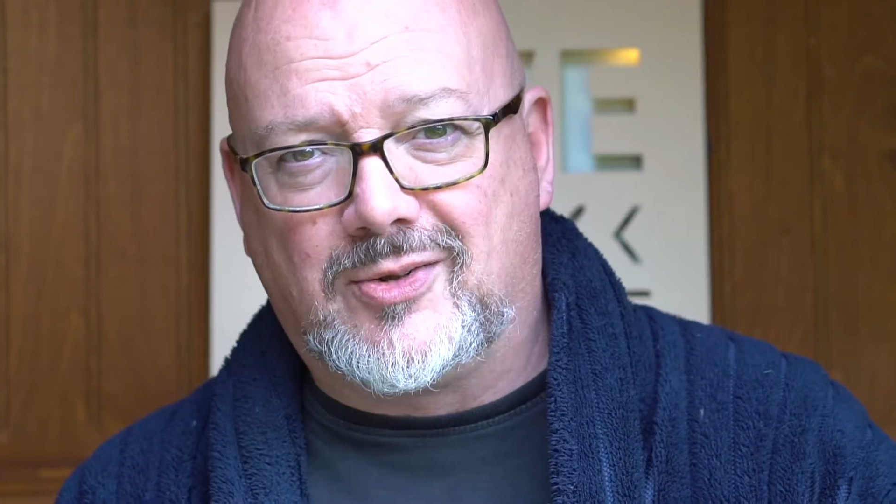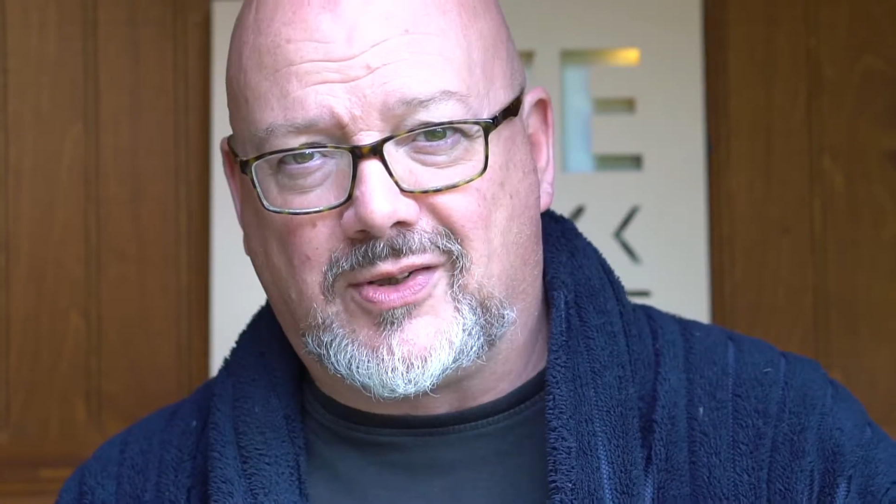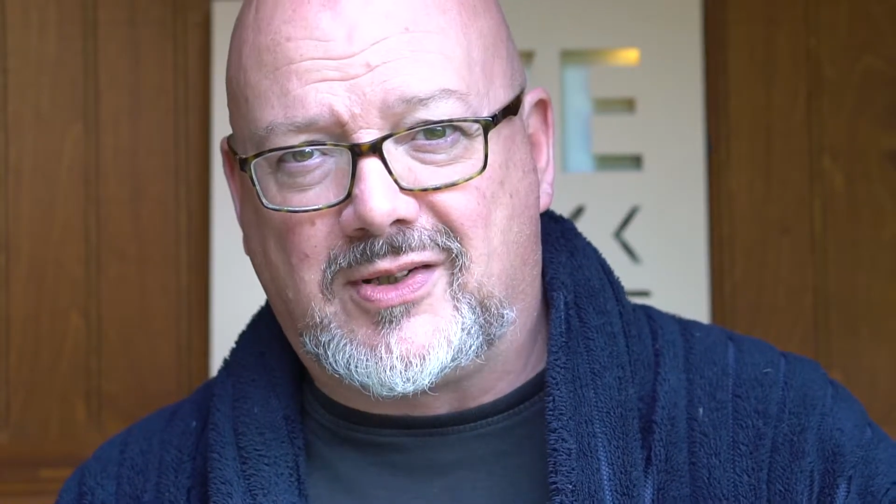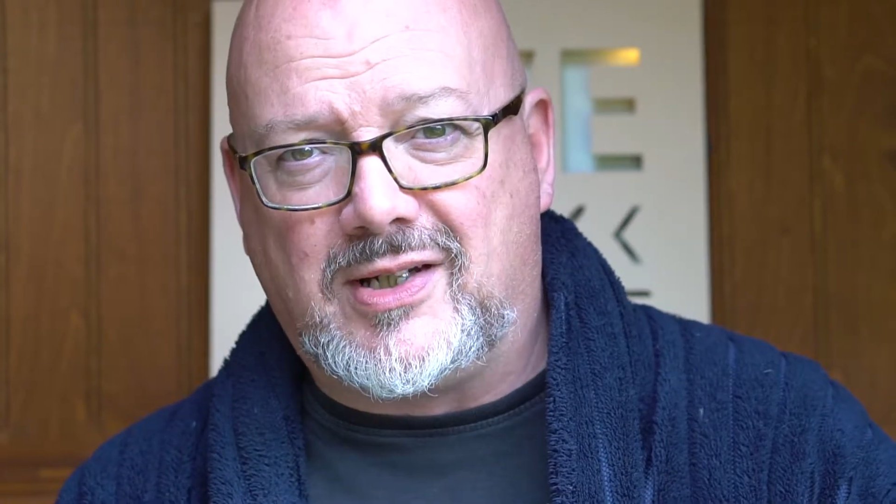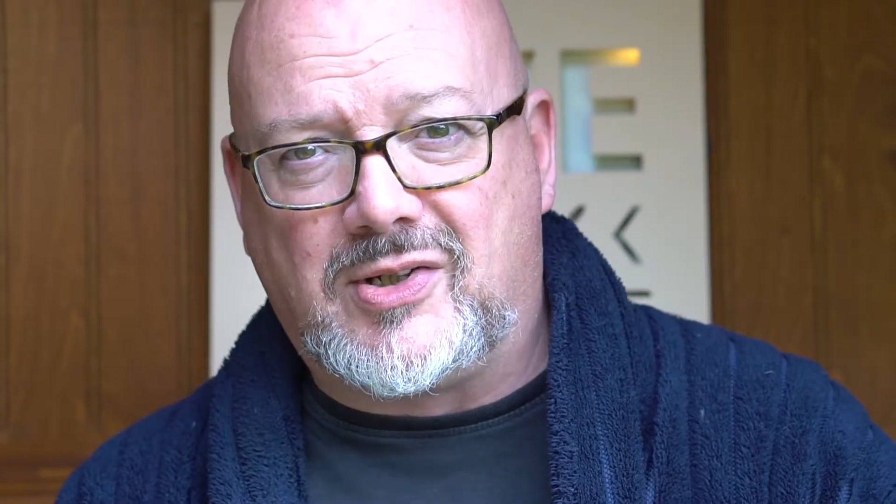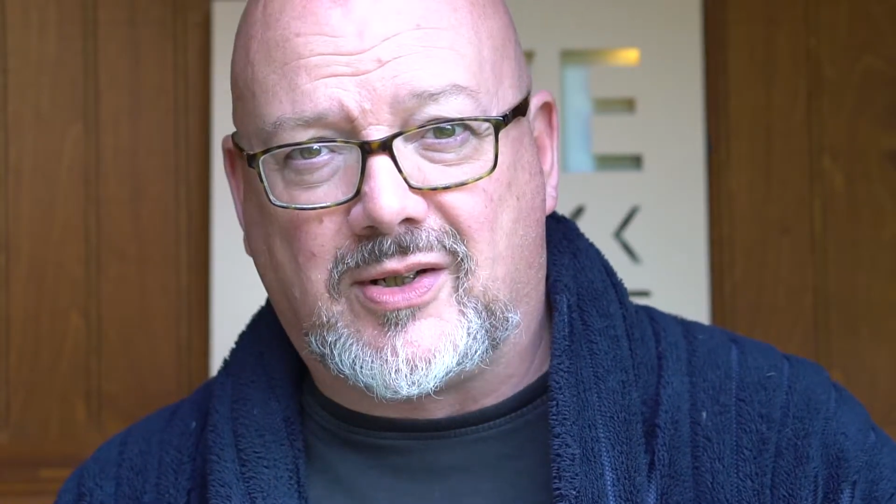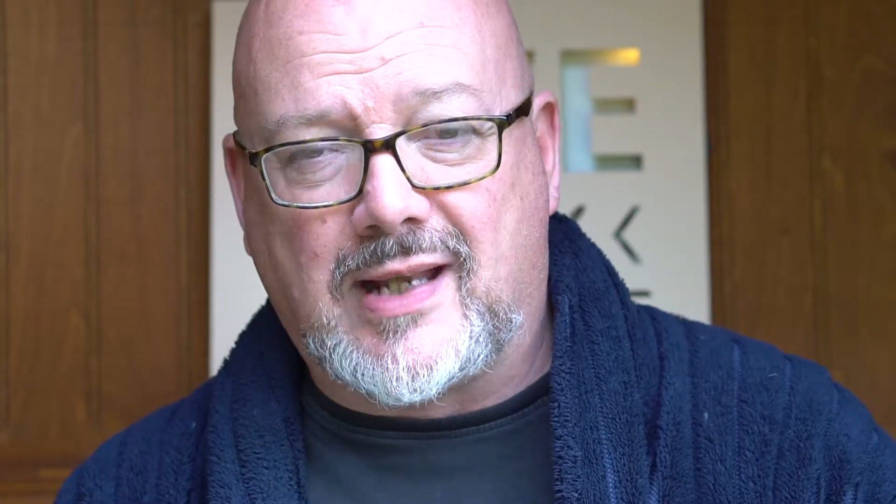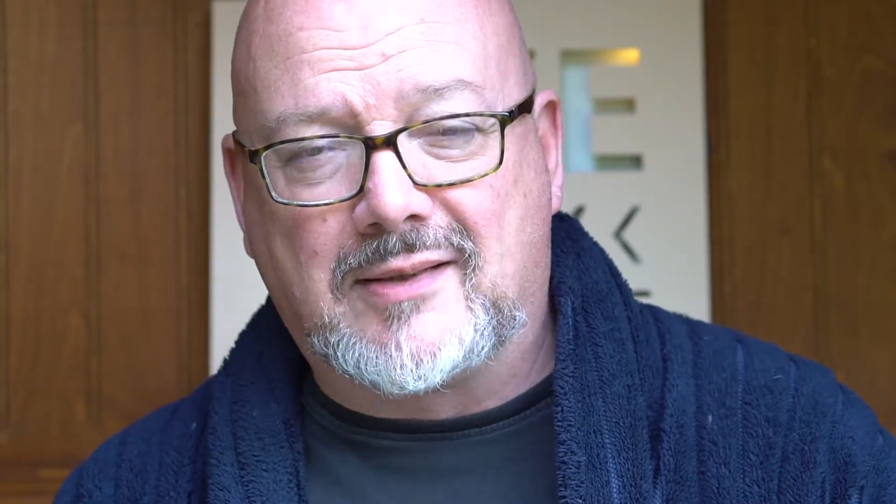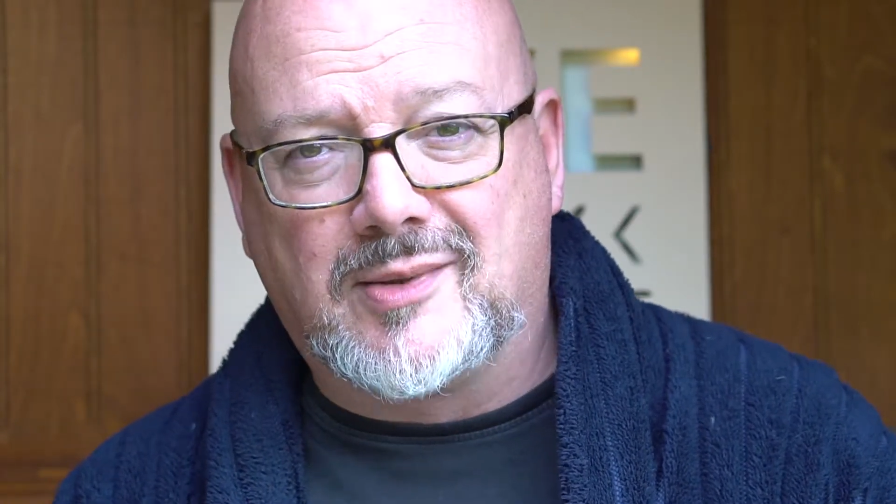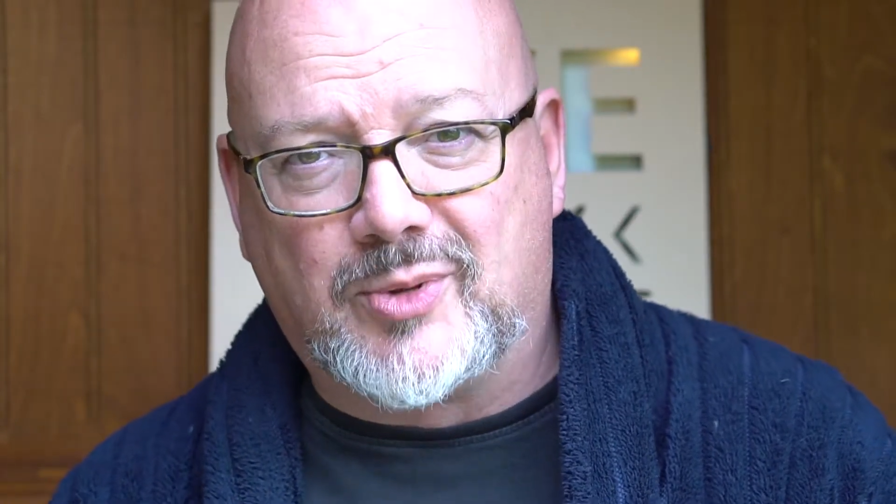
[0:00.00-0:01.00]
got the t-shirt
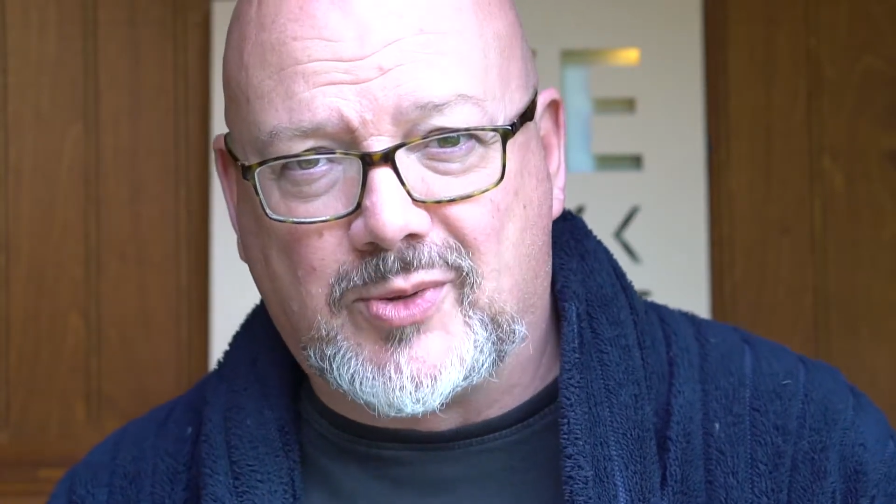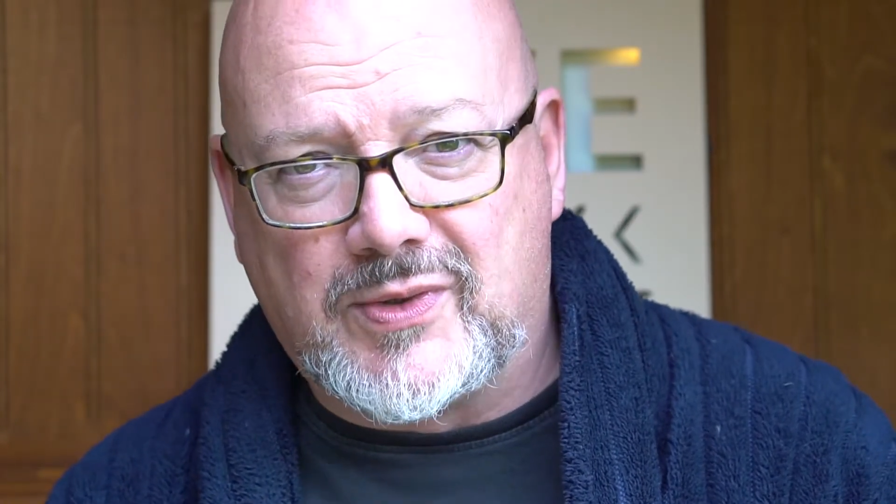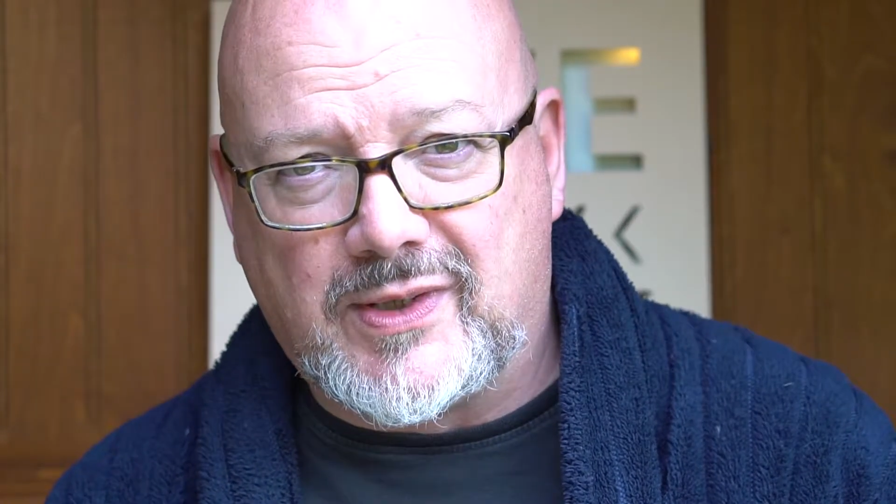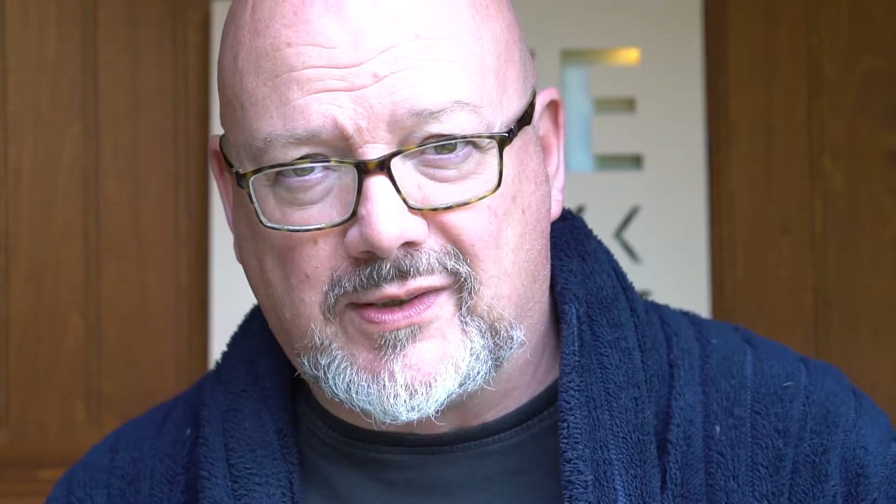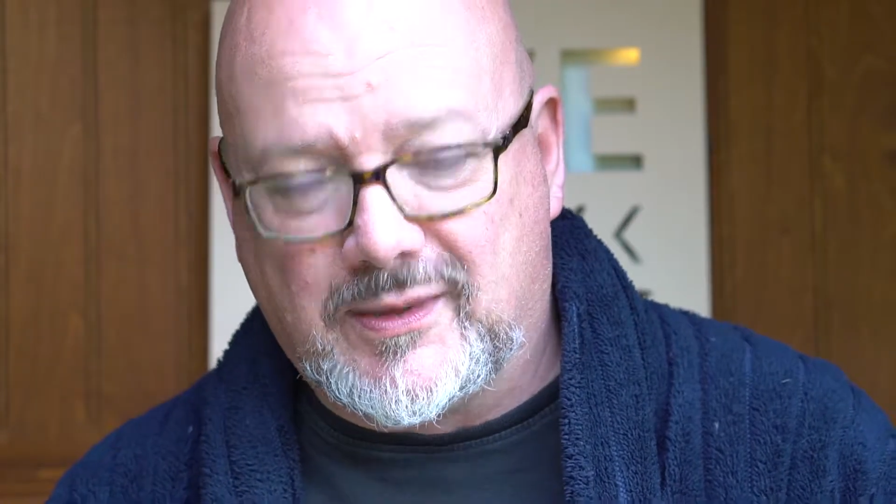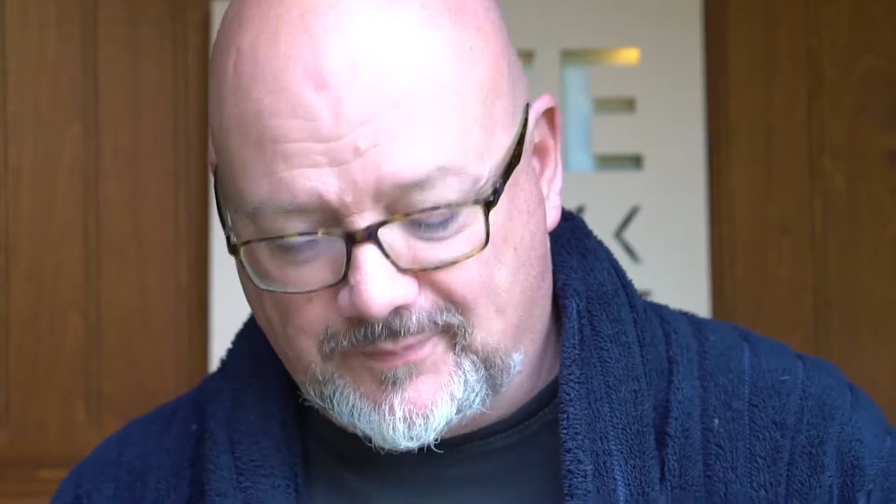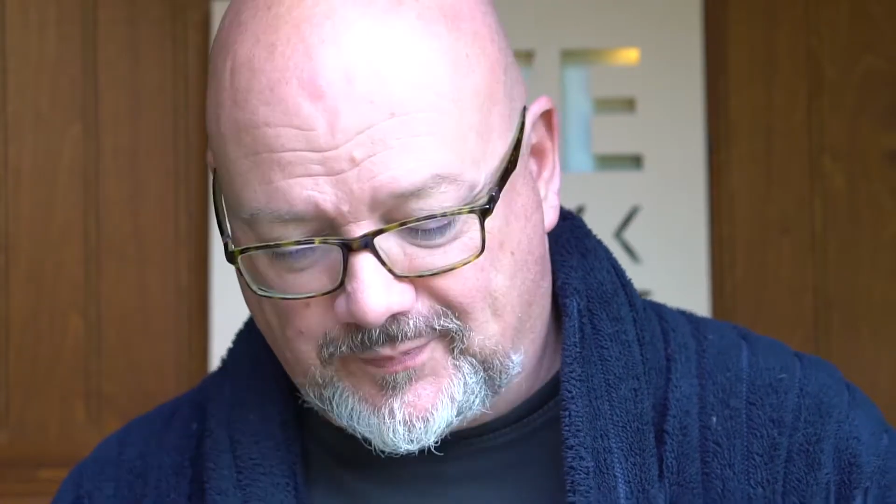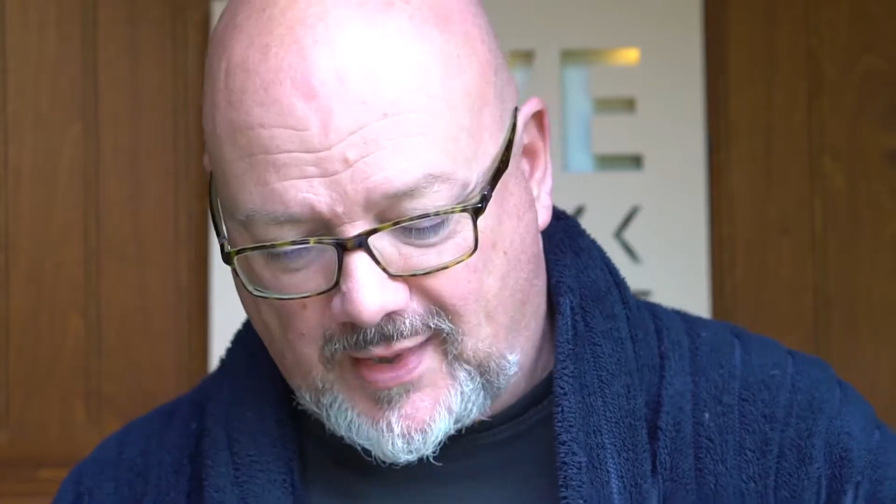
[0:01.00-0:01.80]
and the bruises,